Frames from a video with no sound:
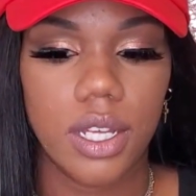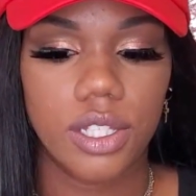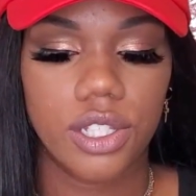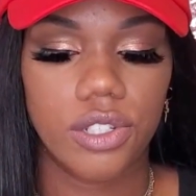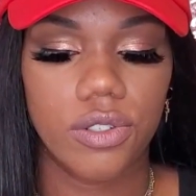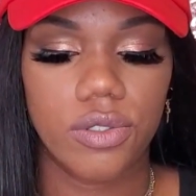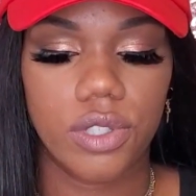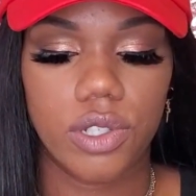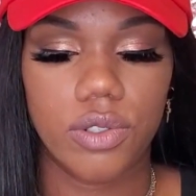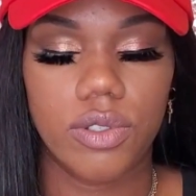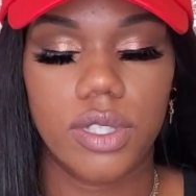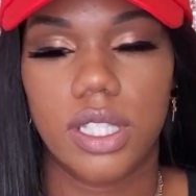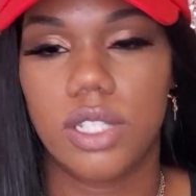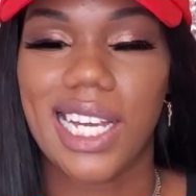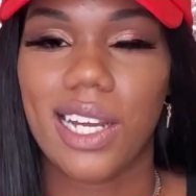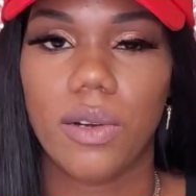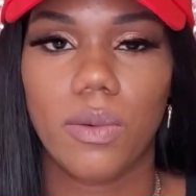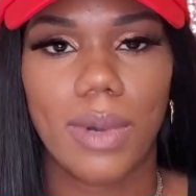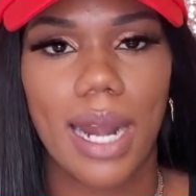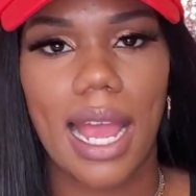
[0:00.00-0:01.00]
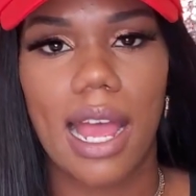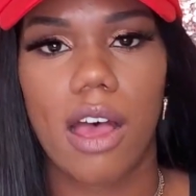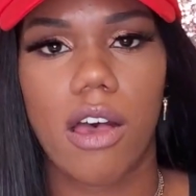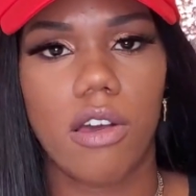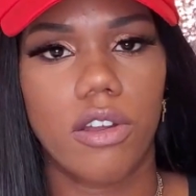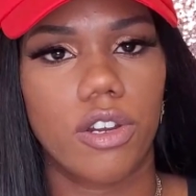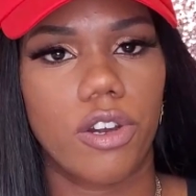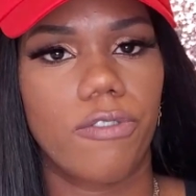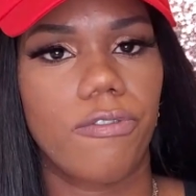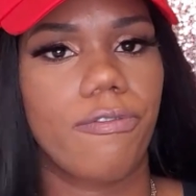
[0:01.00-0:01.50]
stick
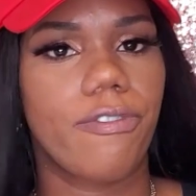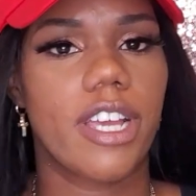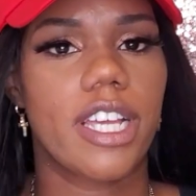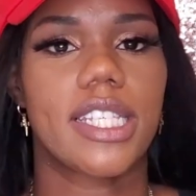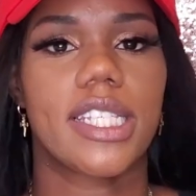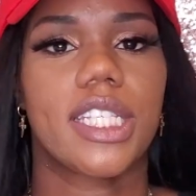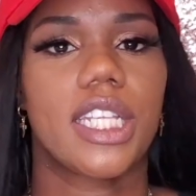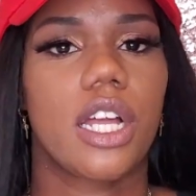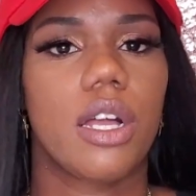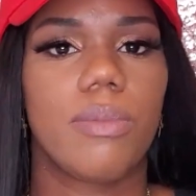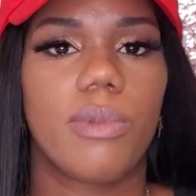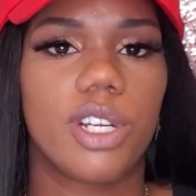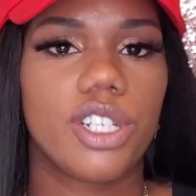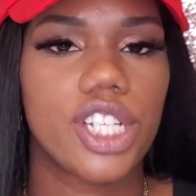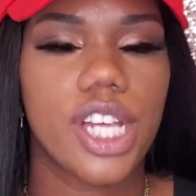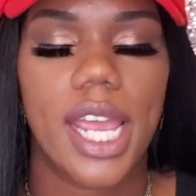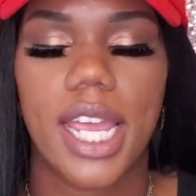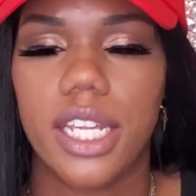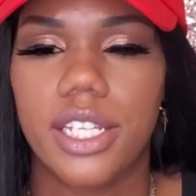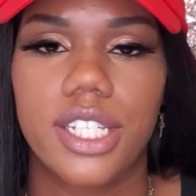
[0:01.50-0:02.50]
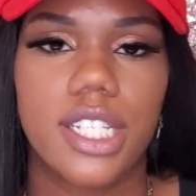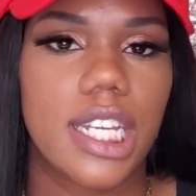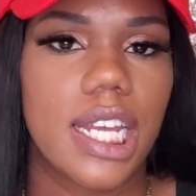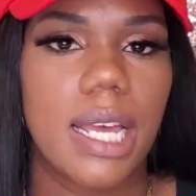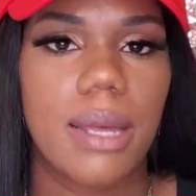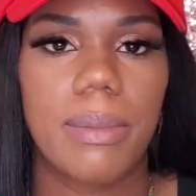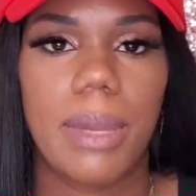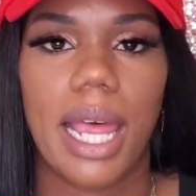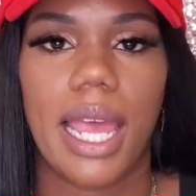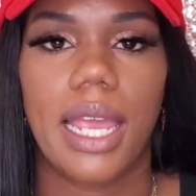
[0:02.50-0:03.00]
around or fix them or change
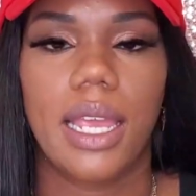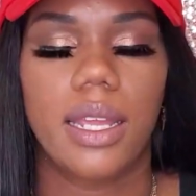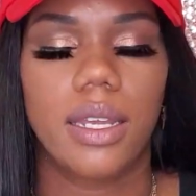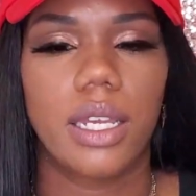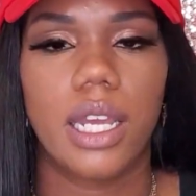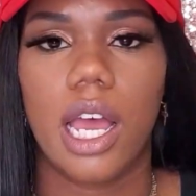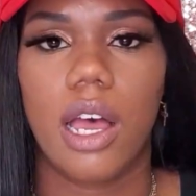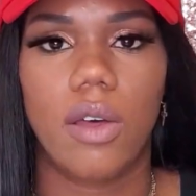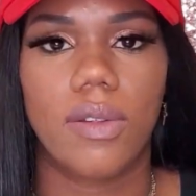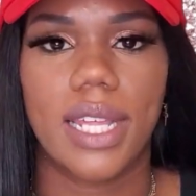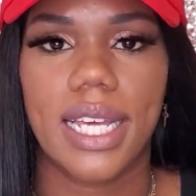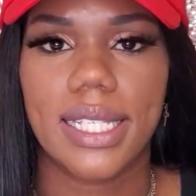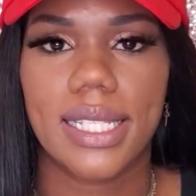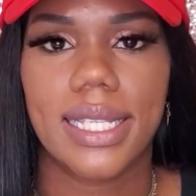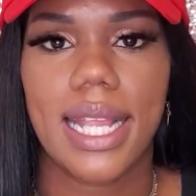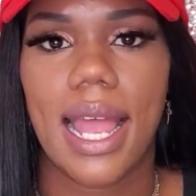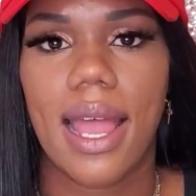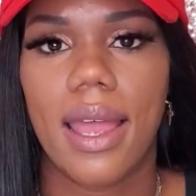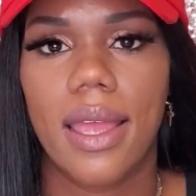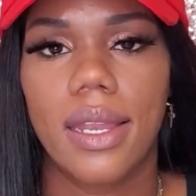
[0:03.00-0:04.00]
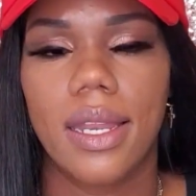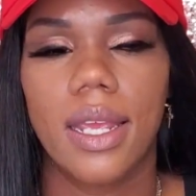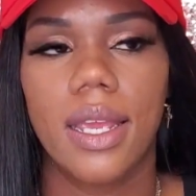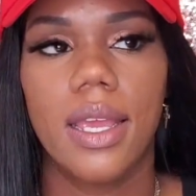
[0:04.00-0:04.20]
them. Like, no, that's not